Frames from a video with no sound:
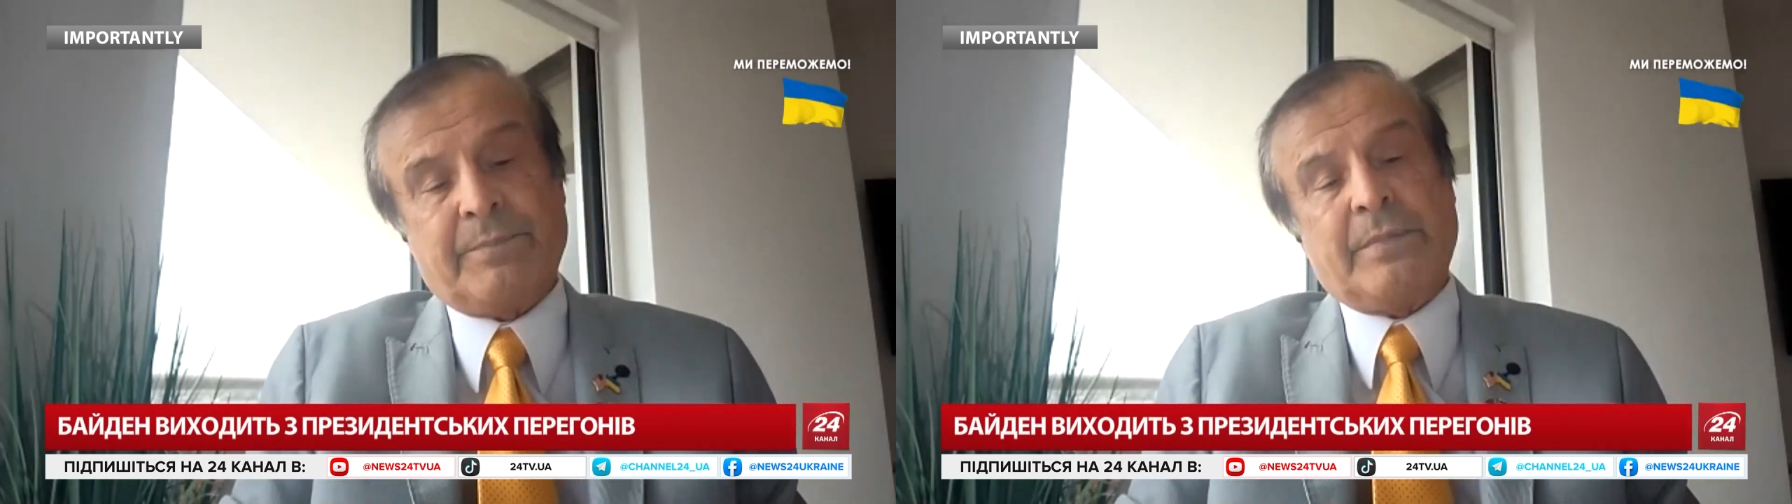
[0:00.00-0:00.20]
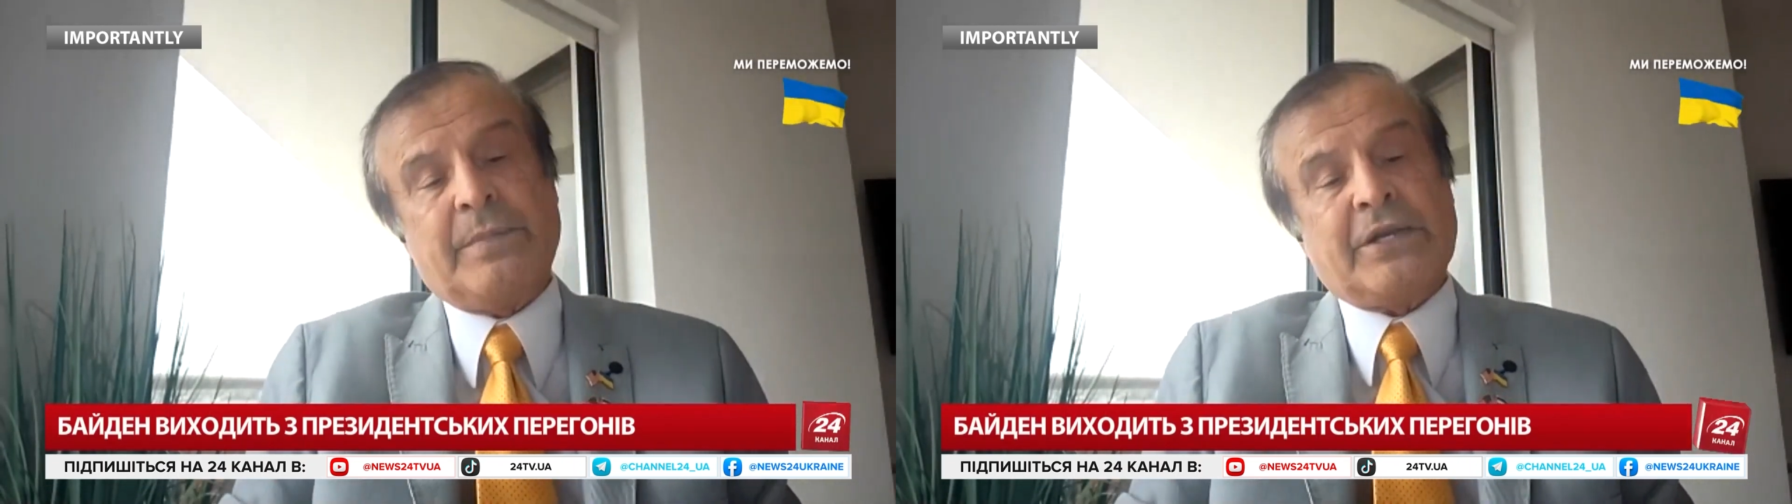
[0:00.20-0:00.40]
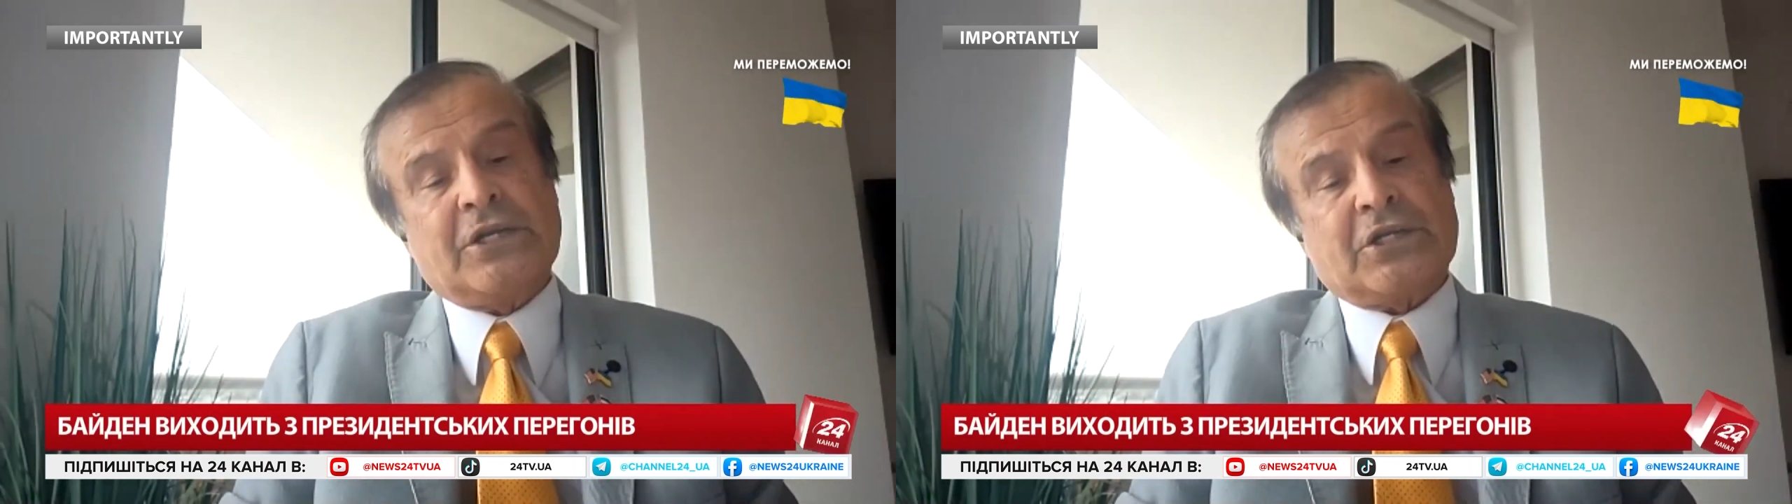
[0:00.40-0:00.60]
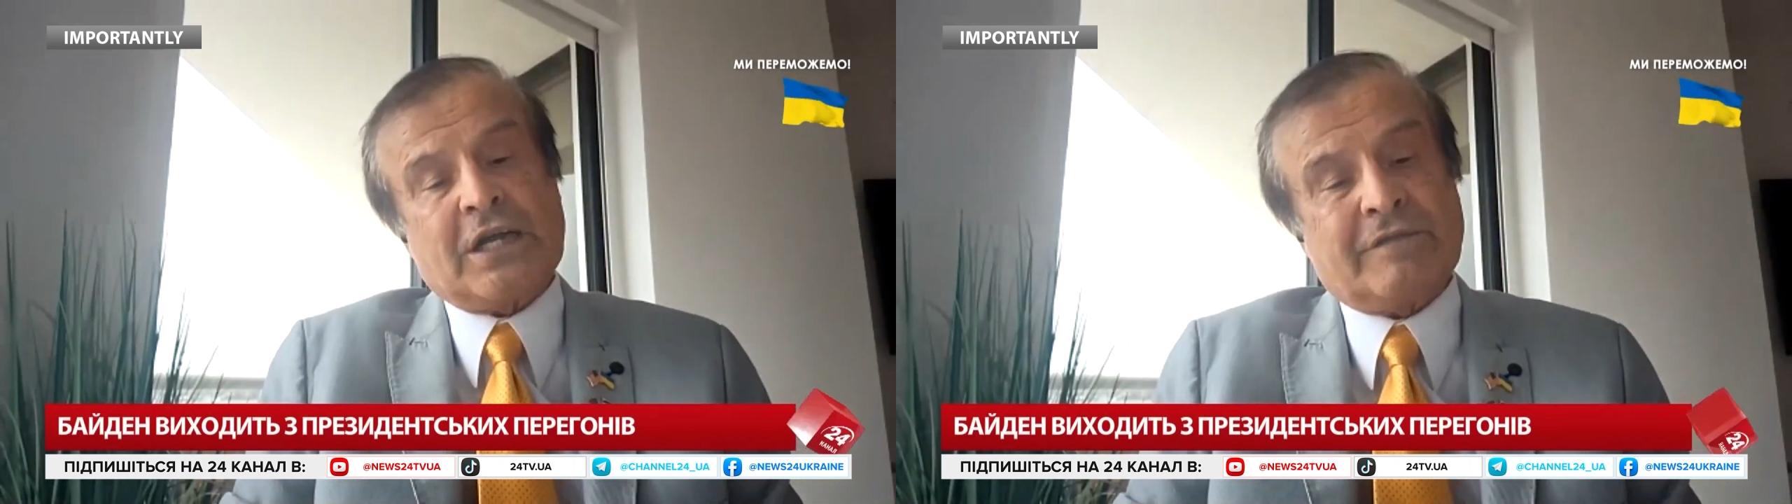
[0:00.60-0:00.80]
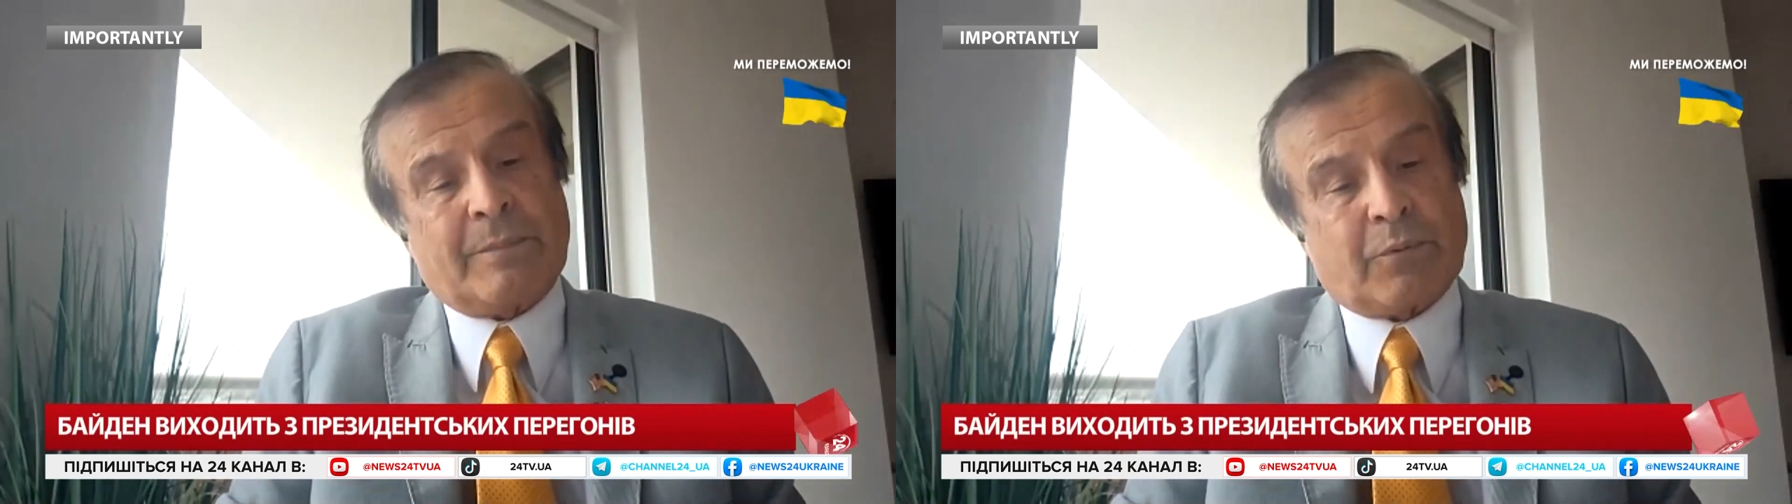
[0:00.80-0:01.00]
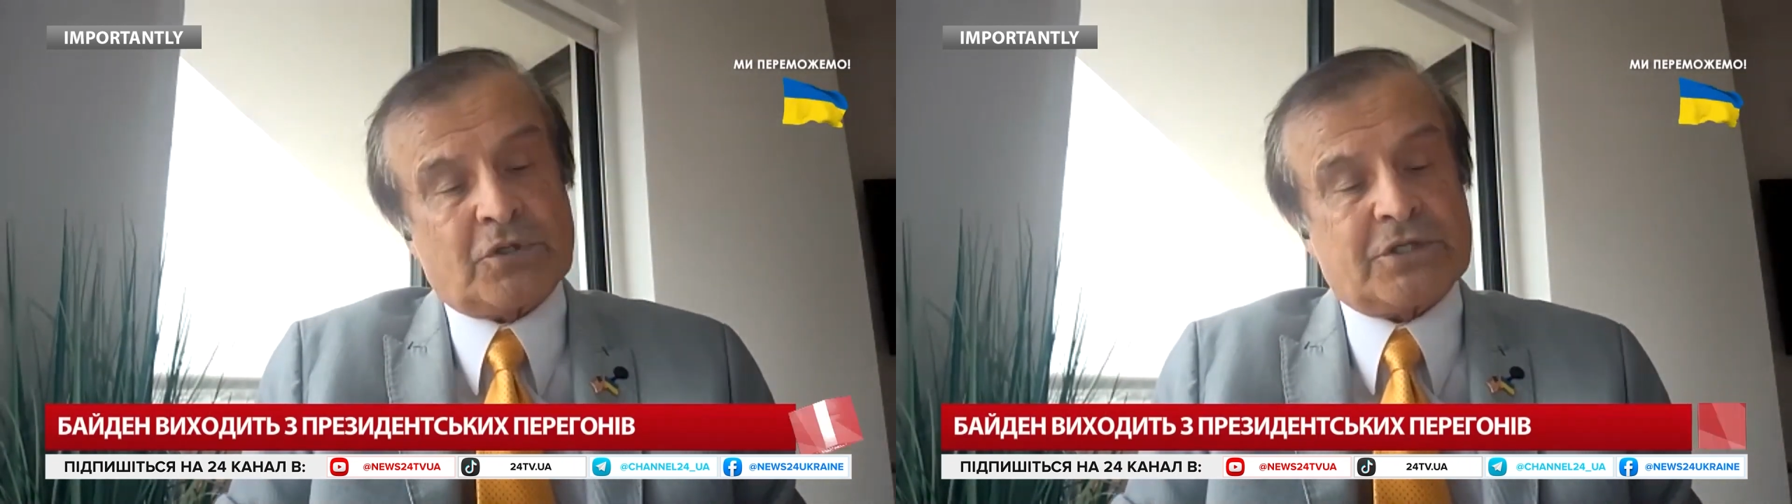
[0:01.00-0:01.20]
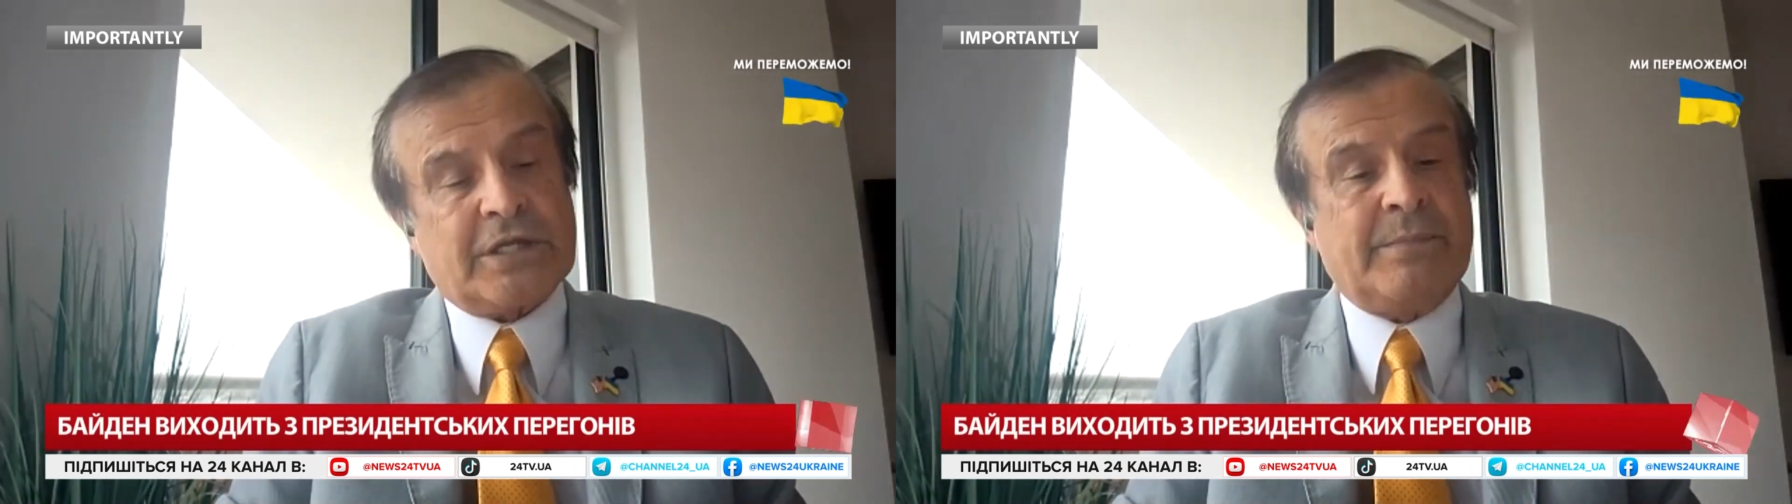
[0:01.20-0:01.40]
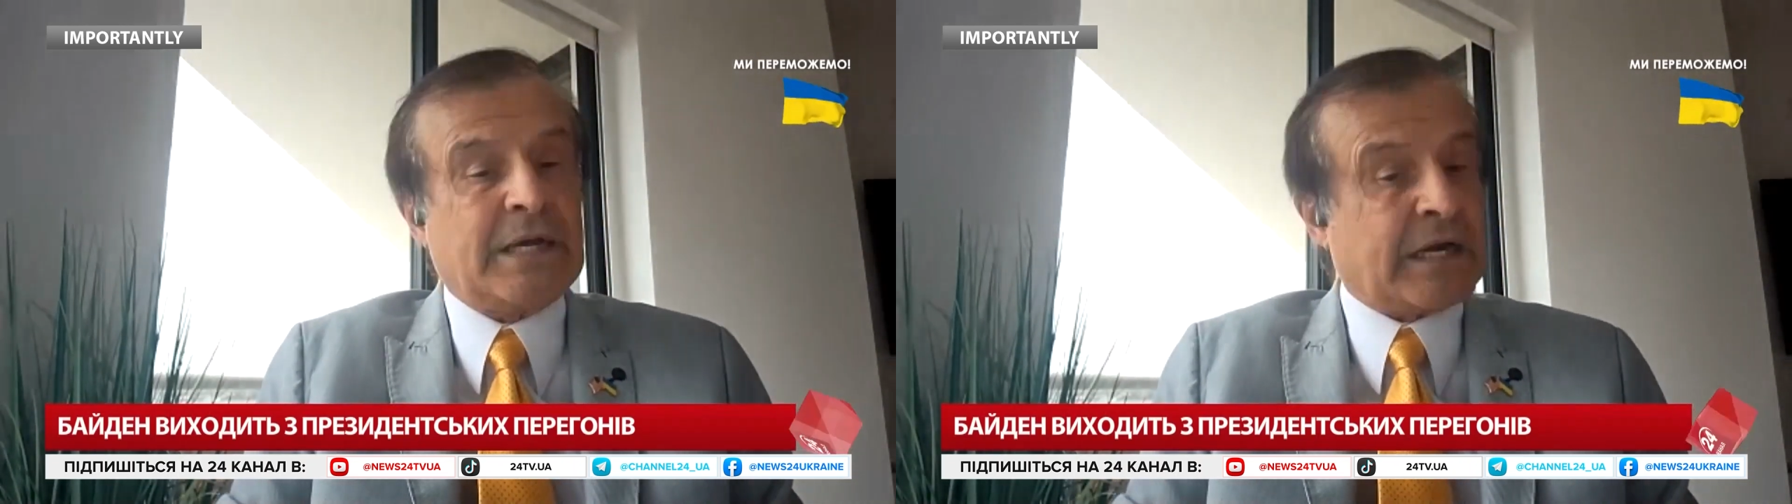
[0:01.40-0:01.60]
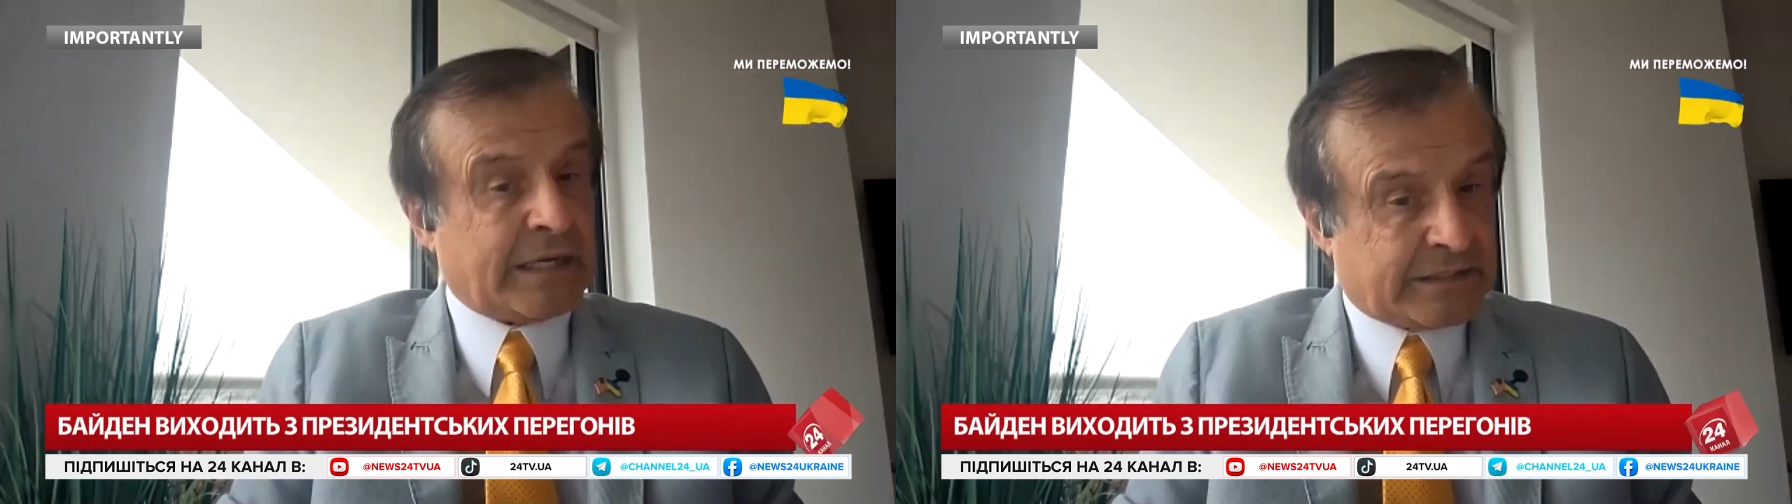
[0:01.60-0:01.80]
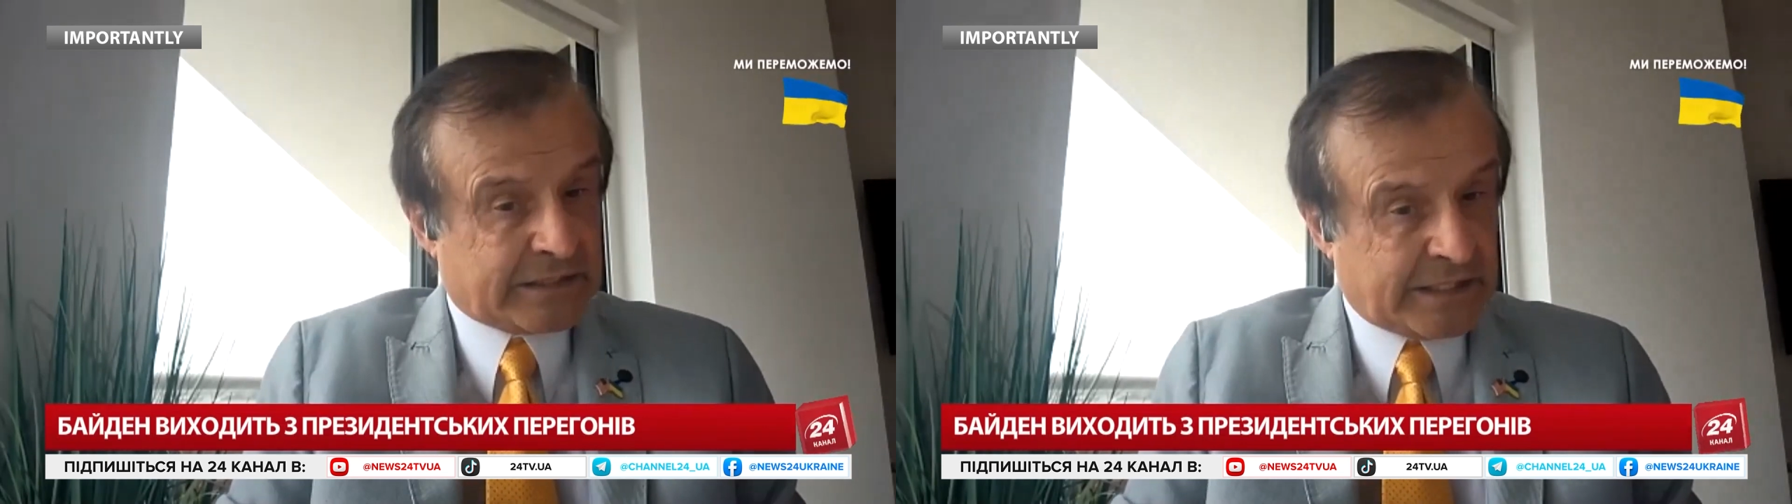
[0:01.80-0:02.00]
resolve the issue of
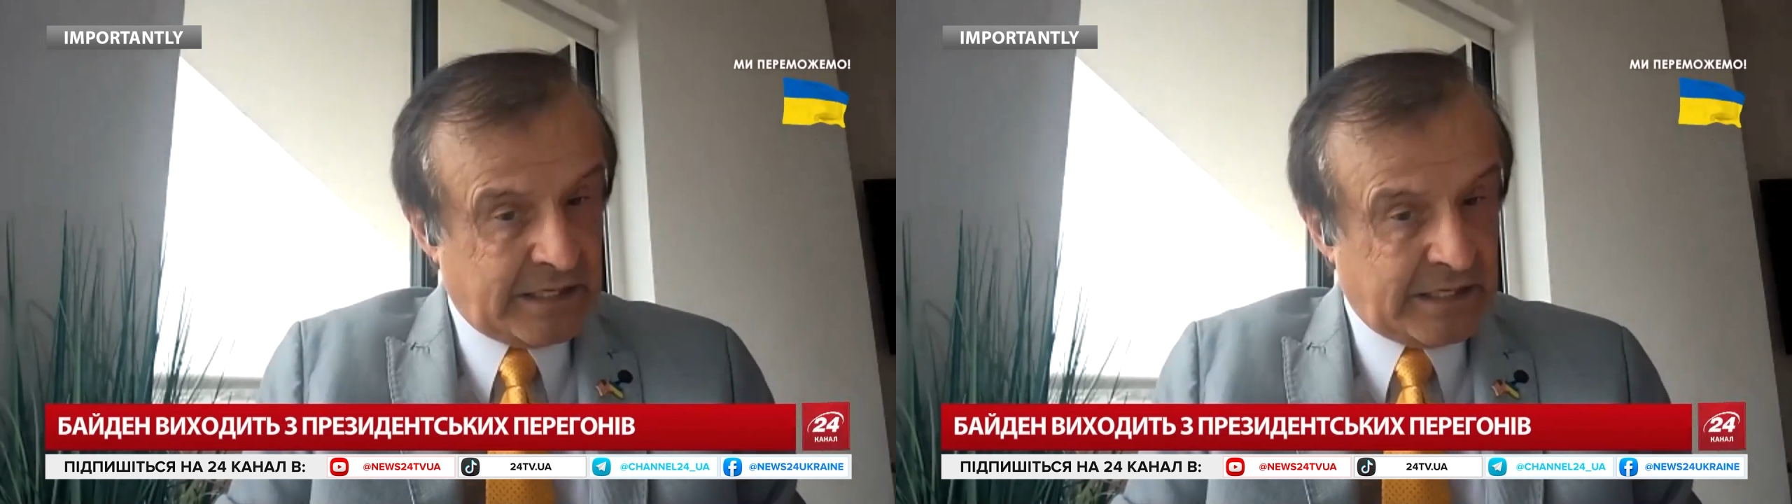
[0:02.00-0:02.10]
immigration,